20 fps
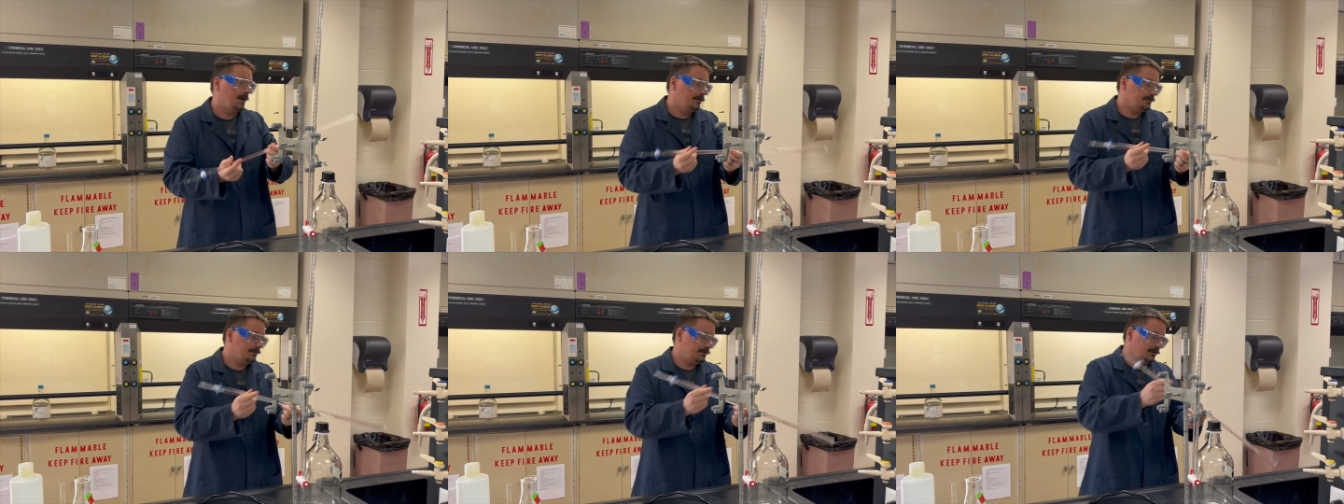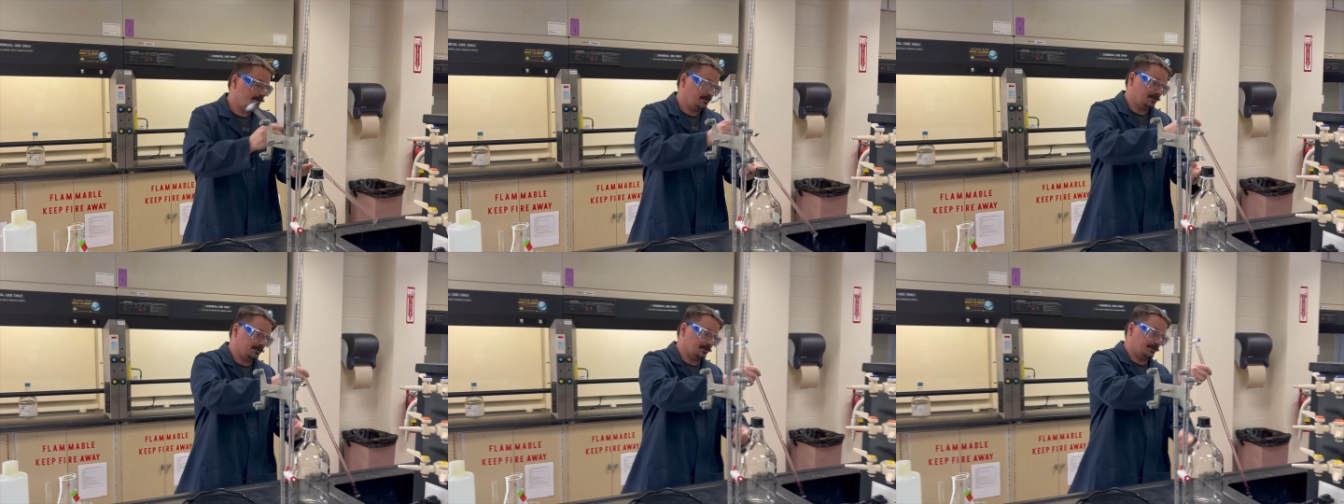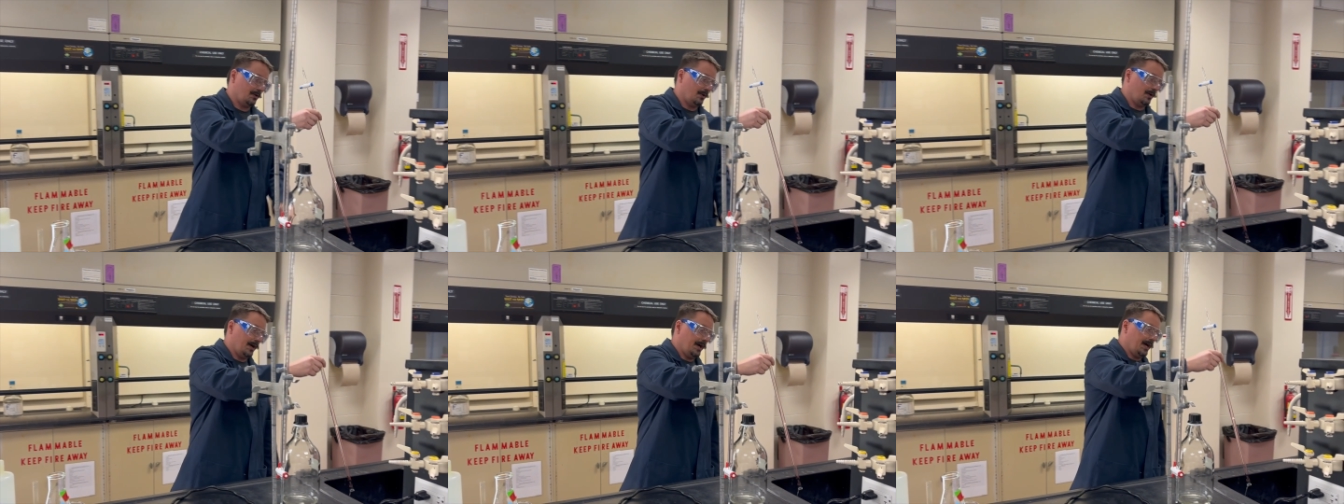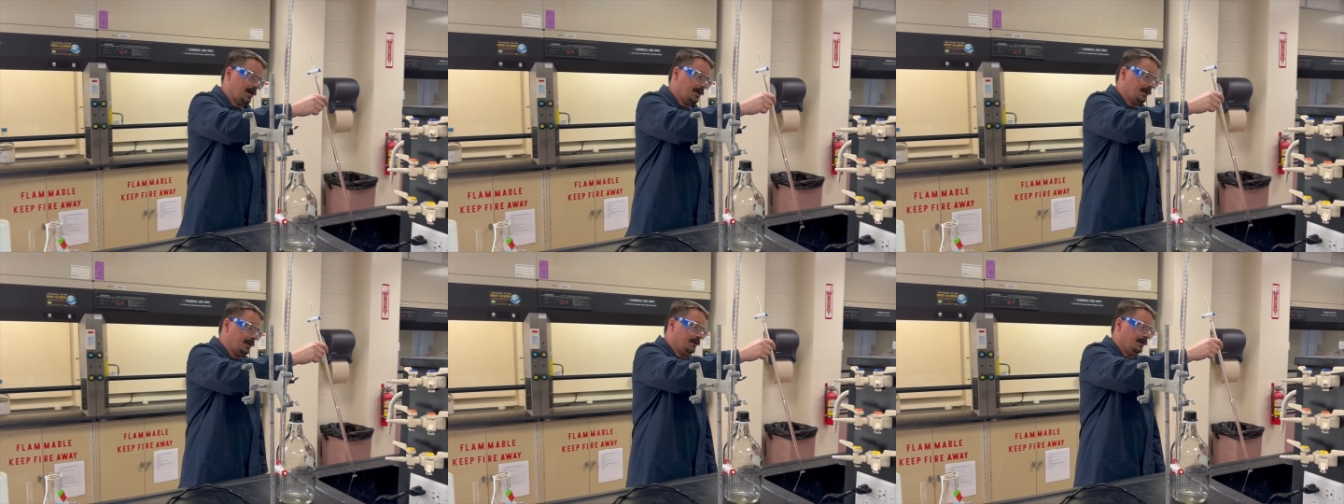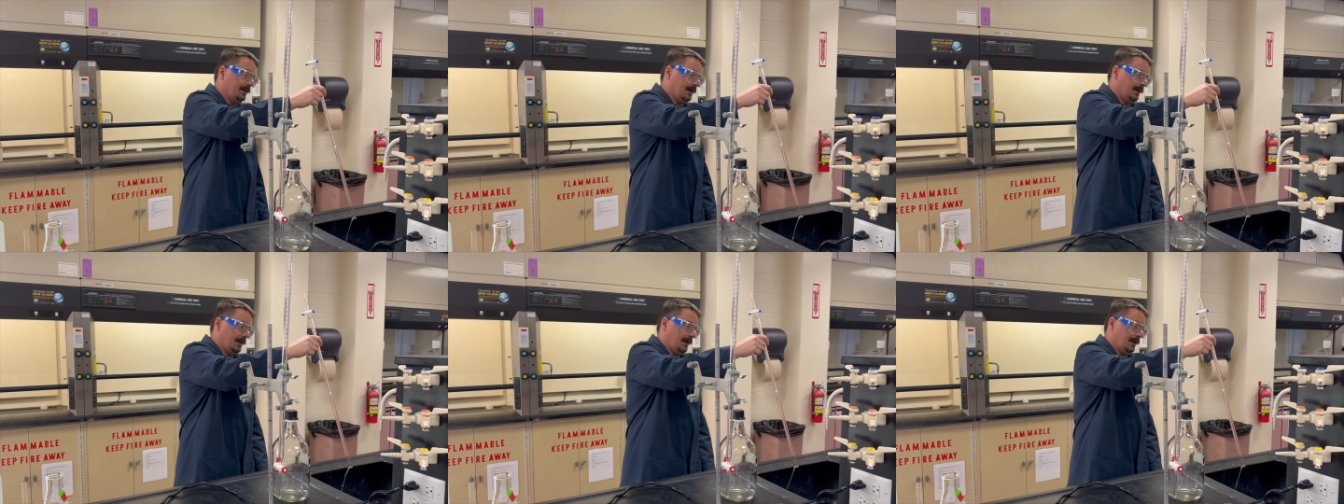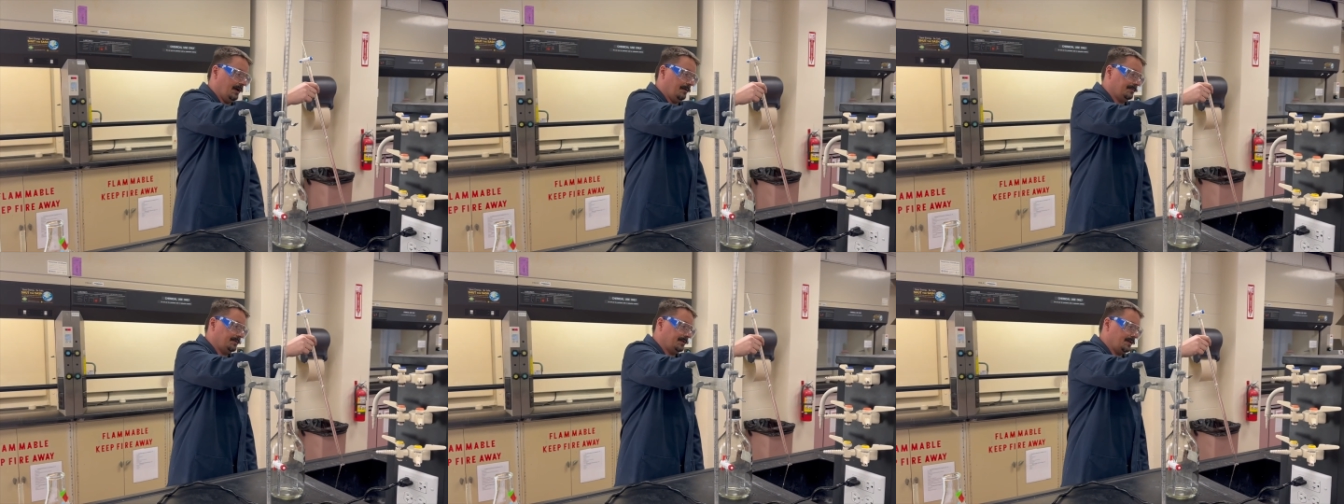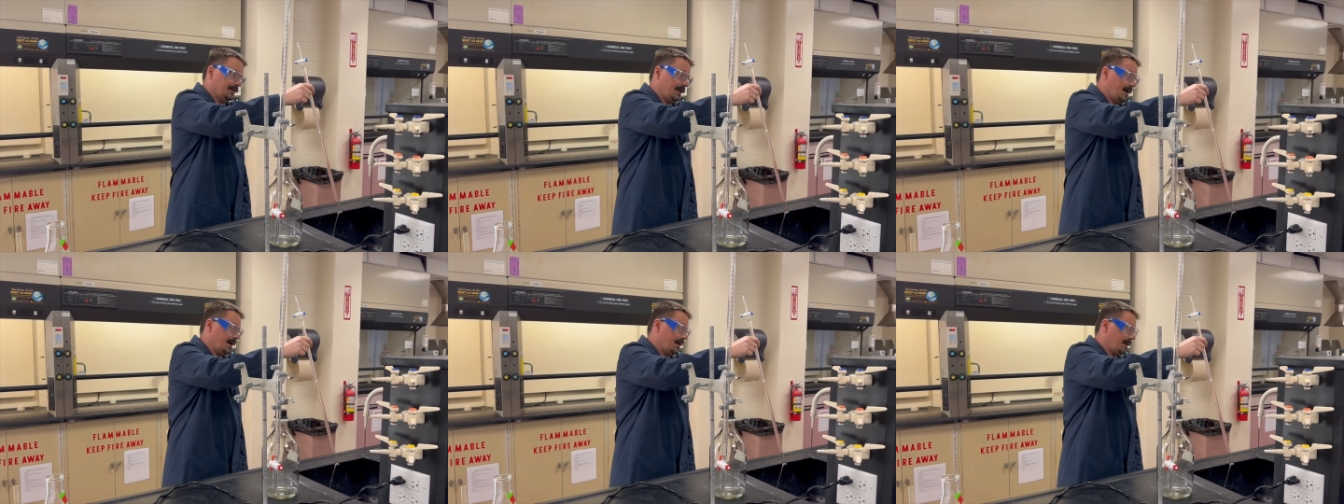So you could just go ahead and empty
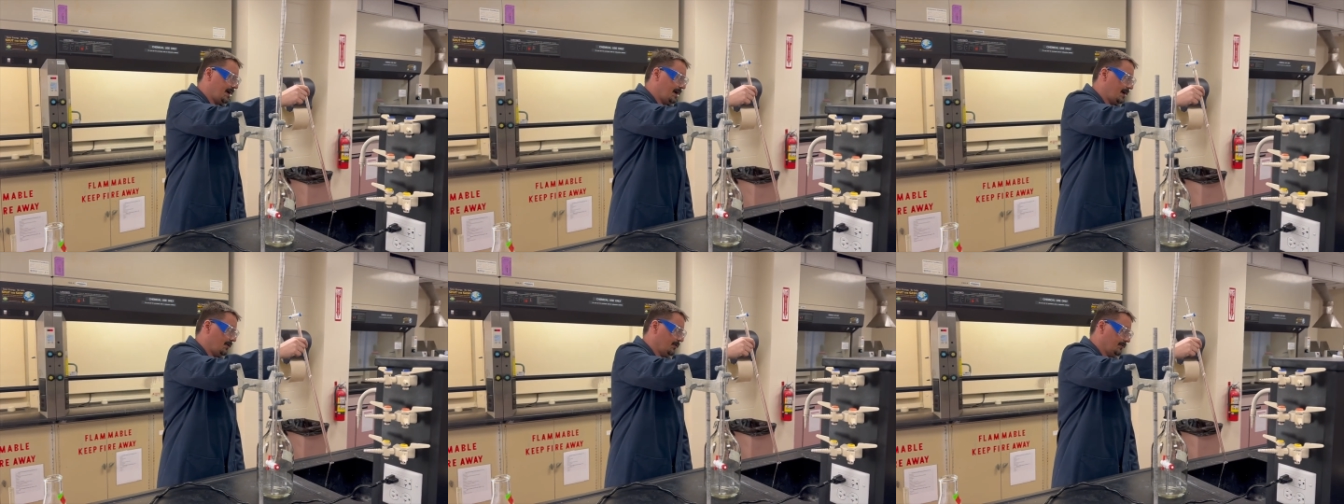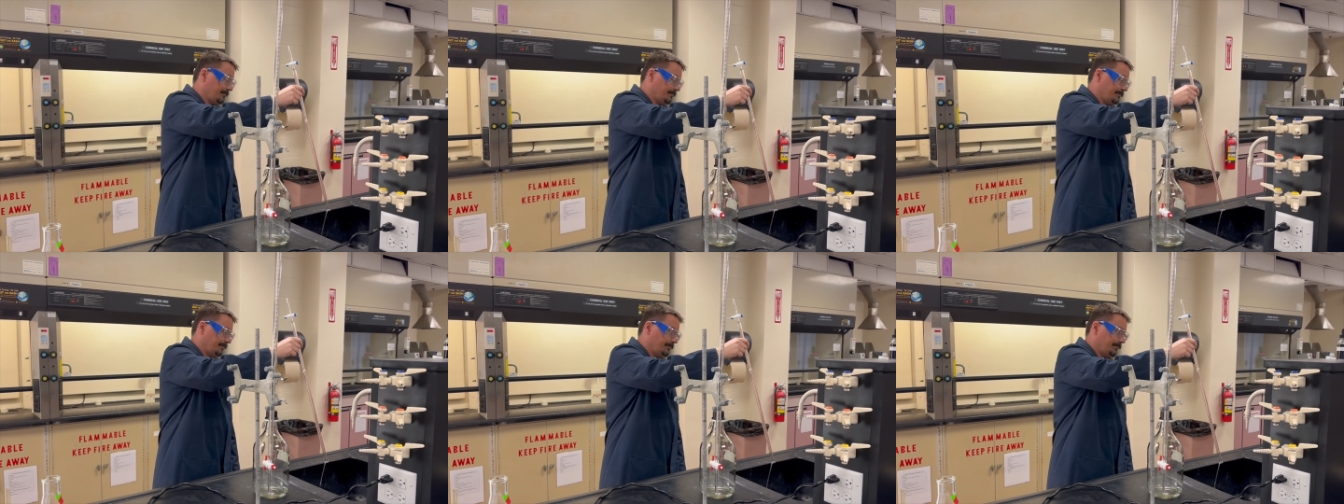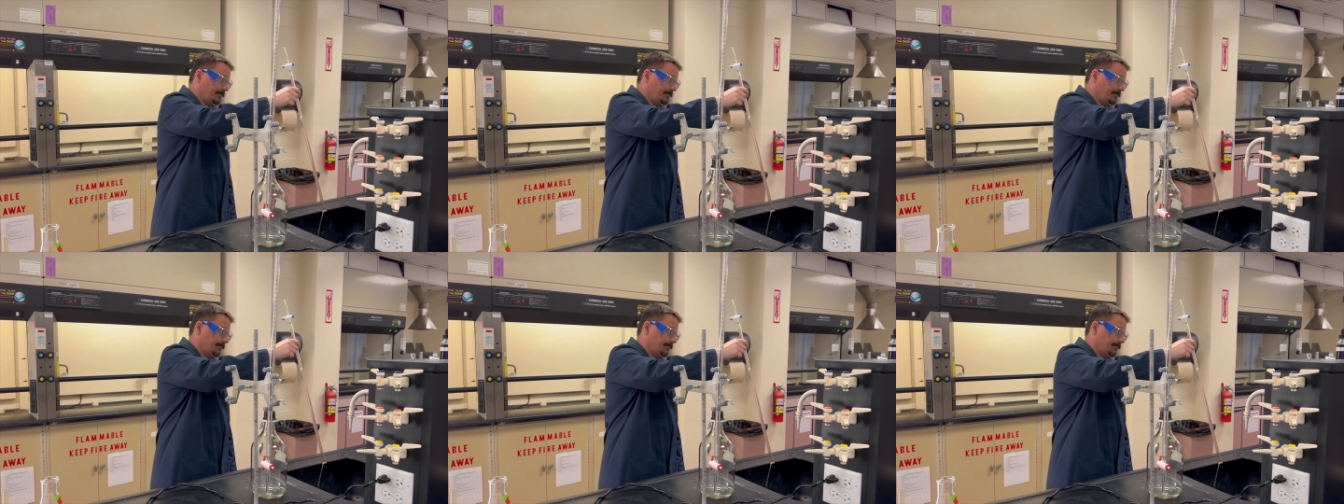that out.